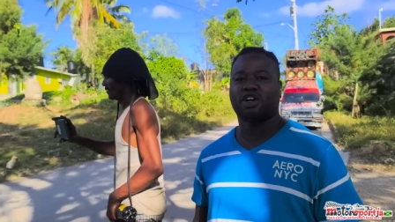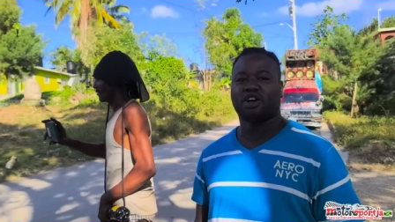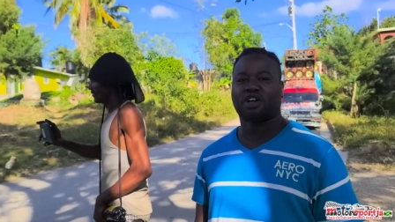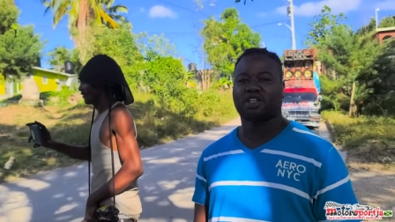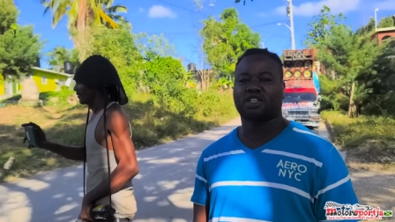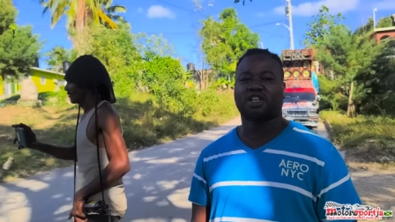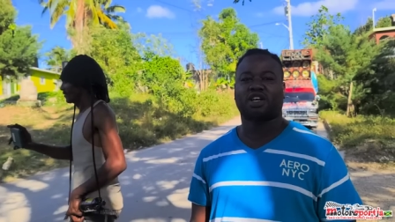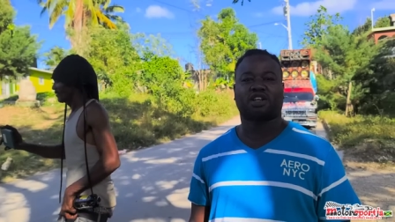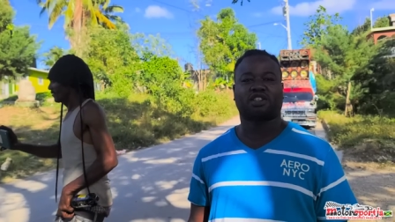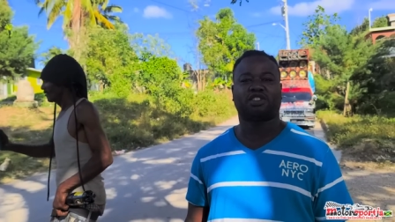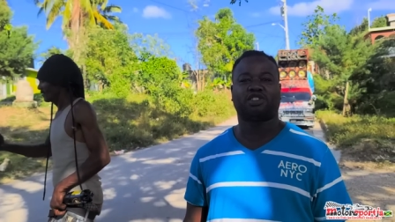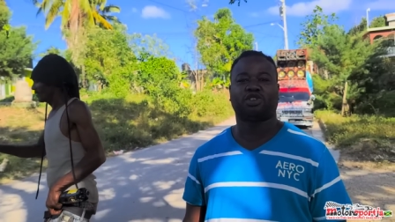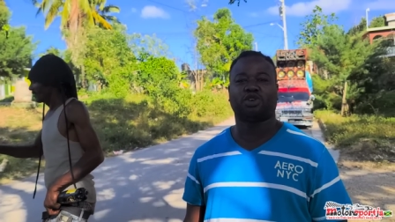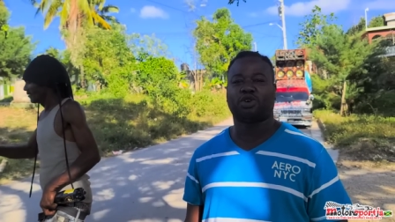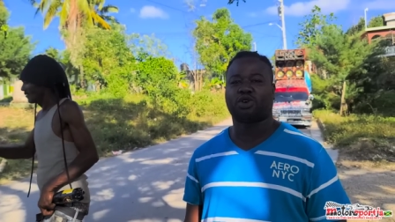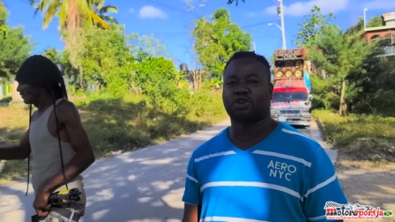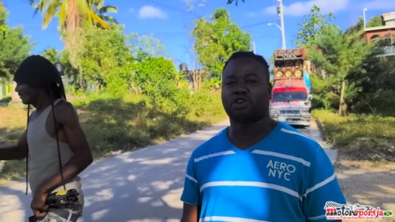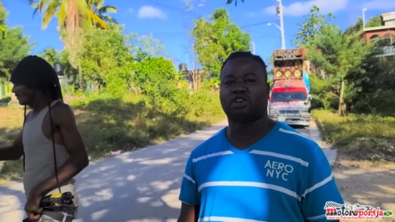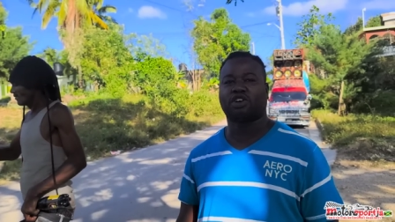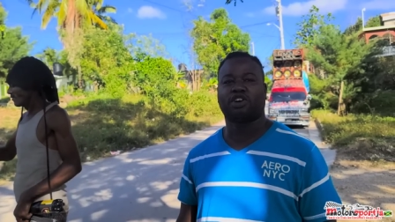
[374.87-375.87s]
Chuck, tack,
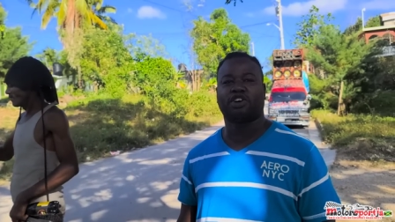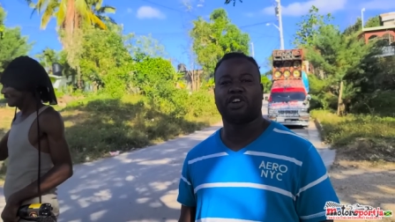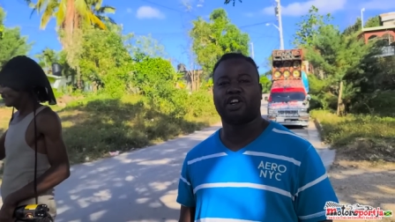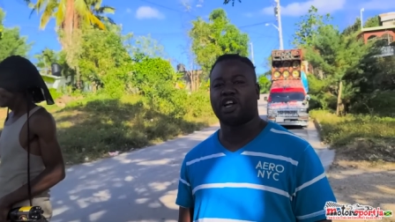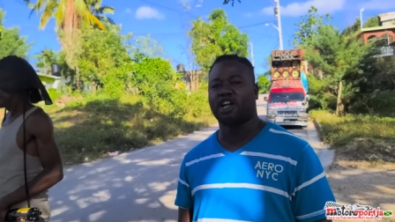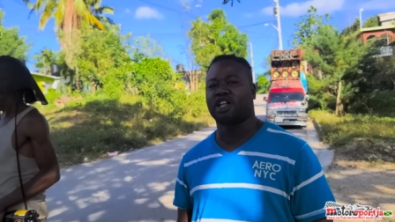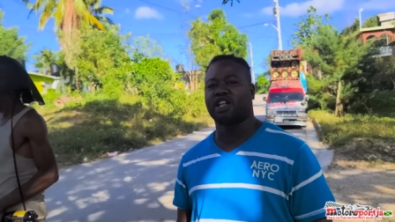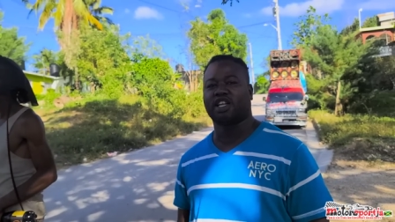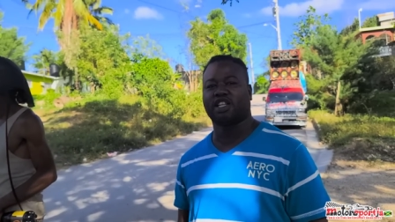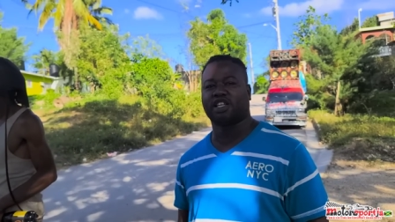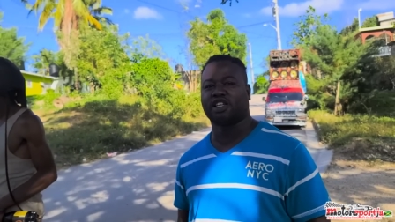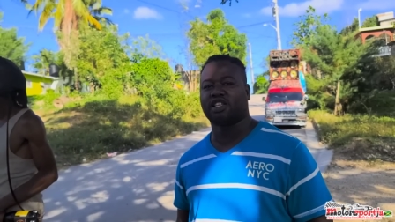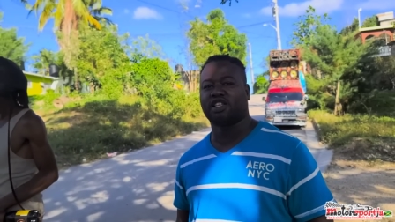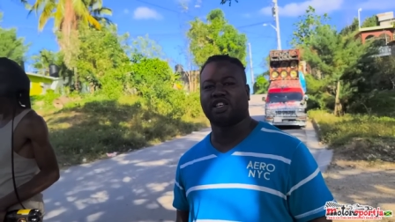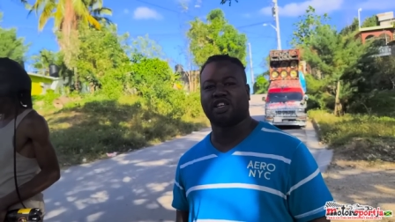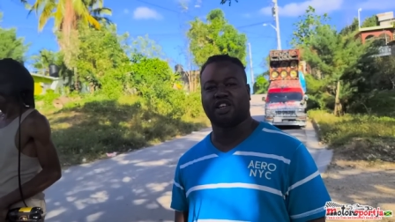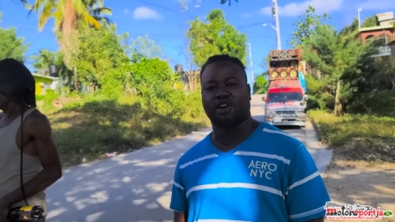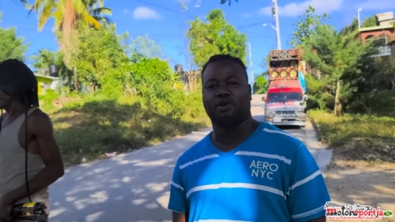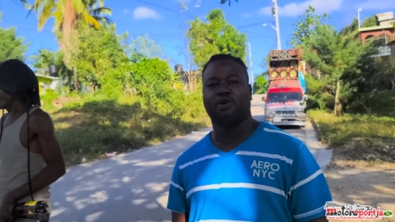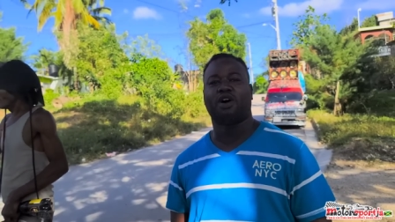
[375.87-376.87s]
chuck, crane,
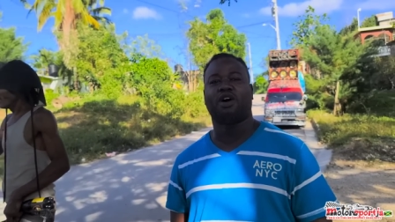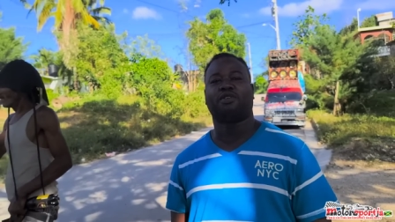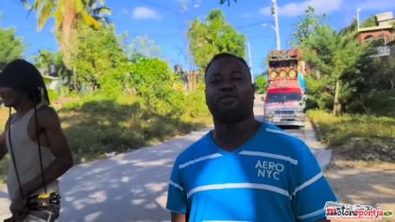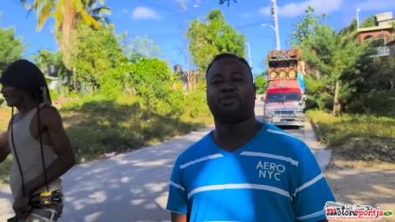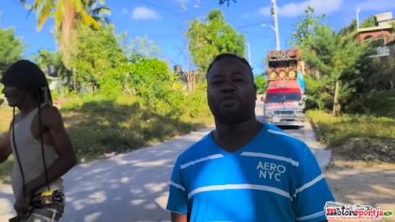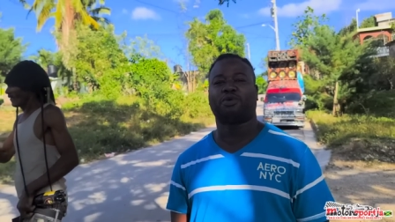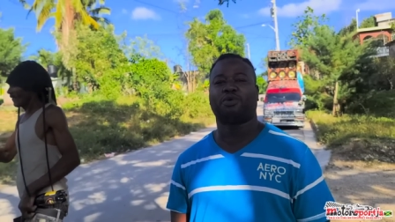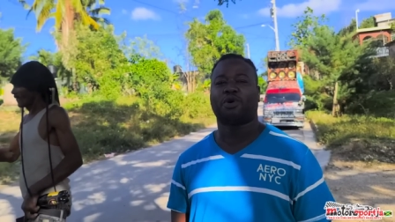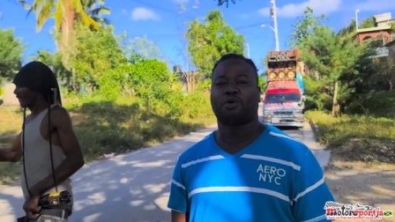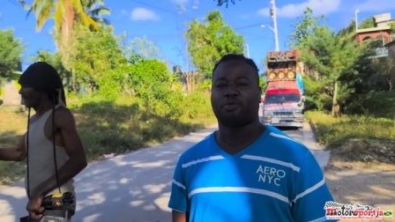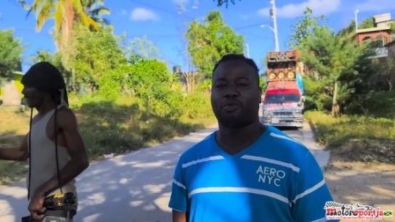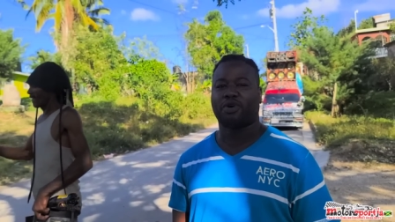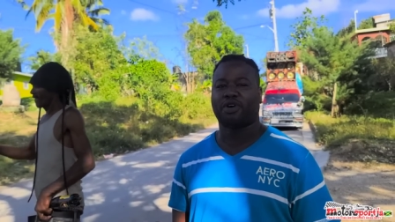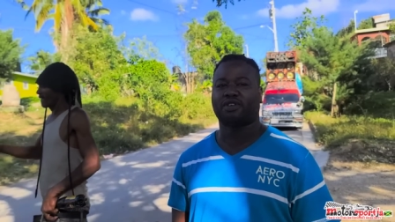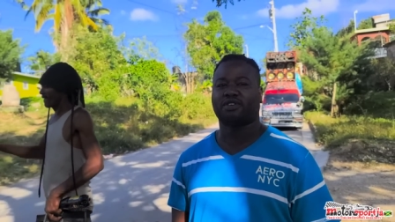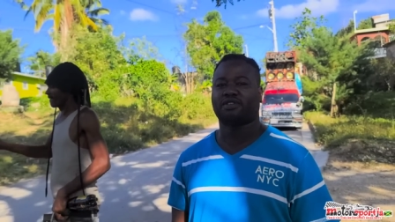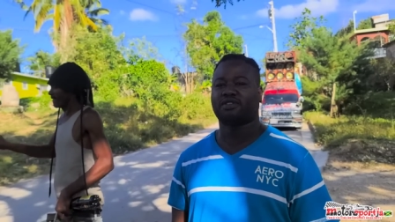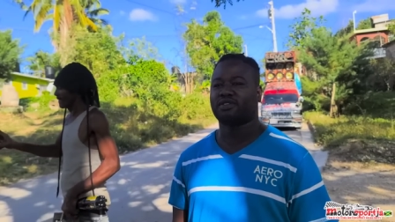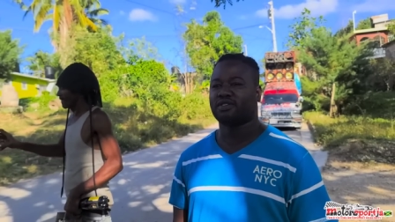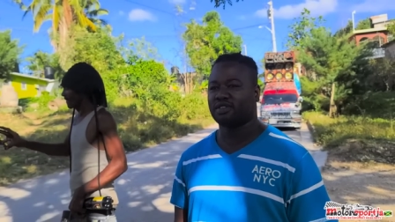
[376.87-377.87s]
anything you want to work on.